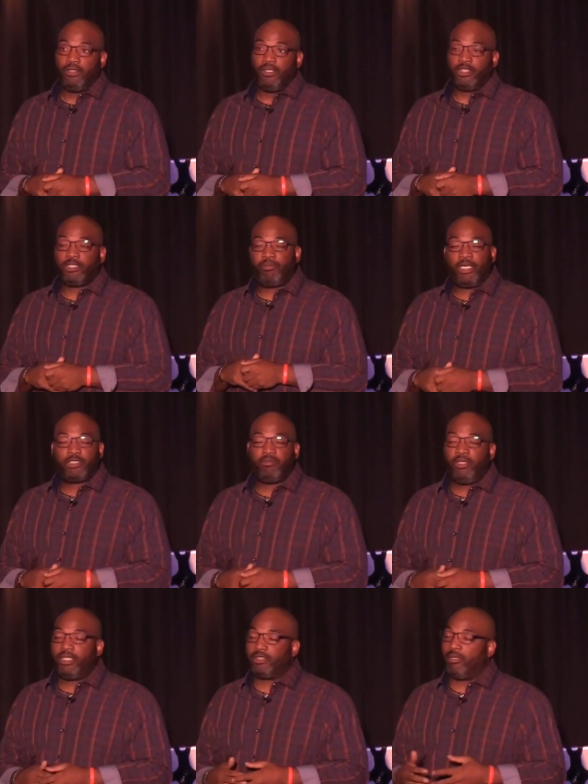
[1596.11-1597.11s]
It's a blessing to
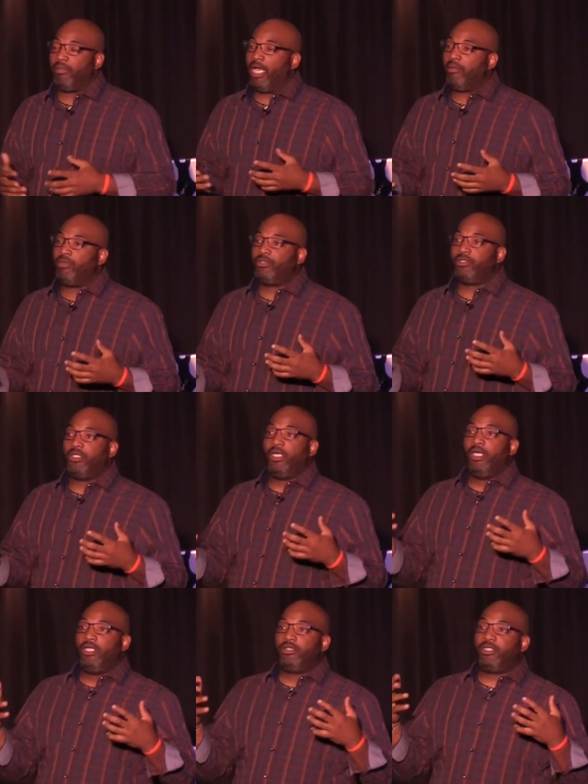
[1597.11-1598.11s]
me because I'm able
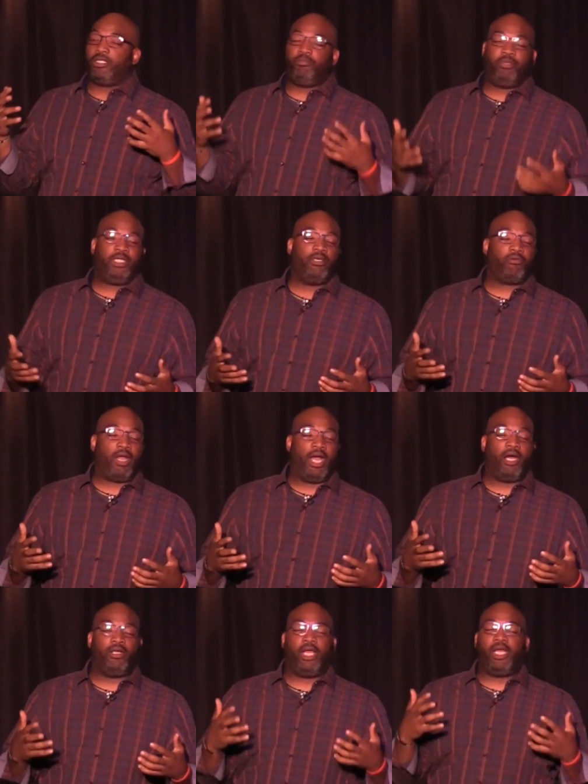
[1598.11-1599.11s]
to be
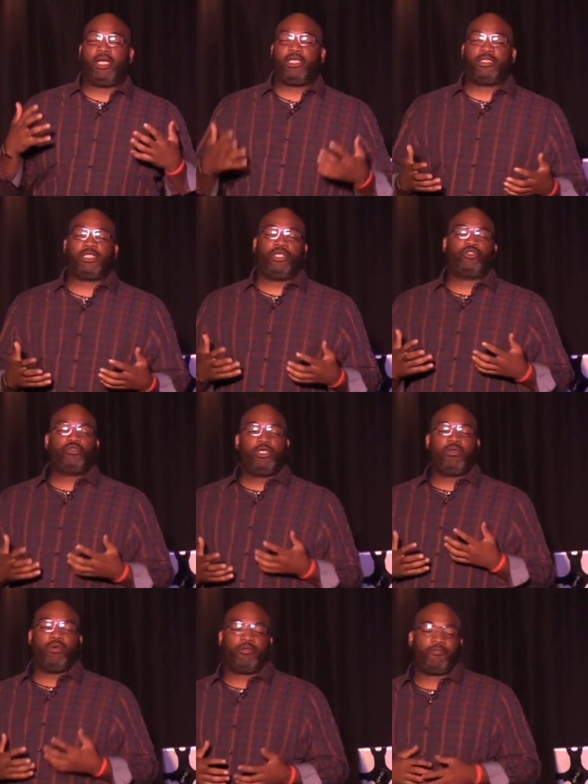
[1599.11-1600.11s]
around and understand truly
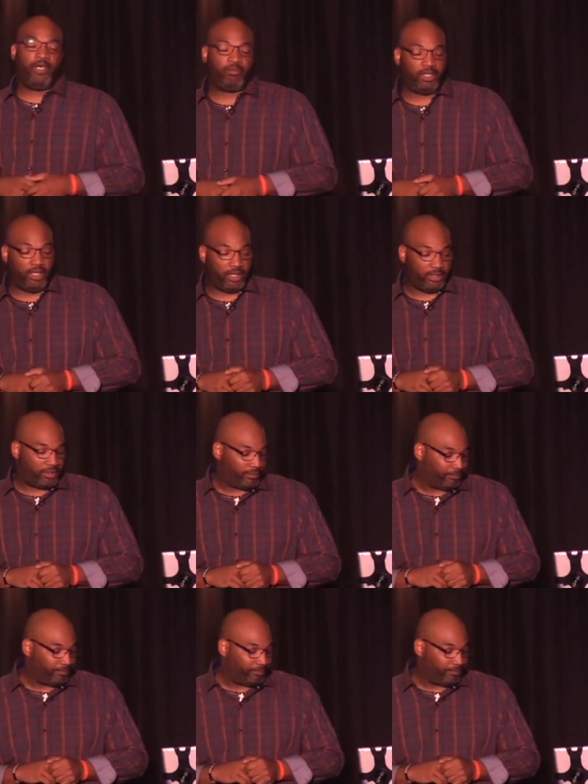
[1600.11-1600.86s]
what family is.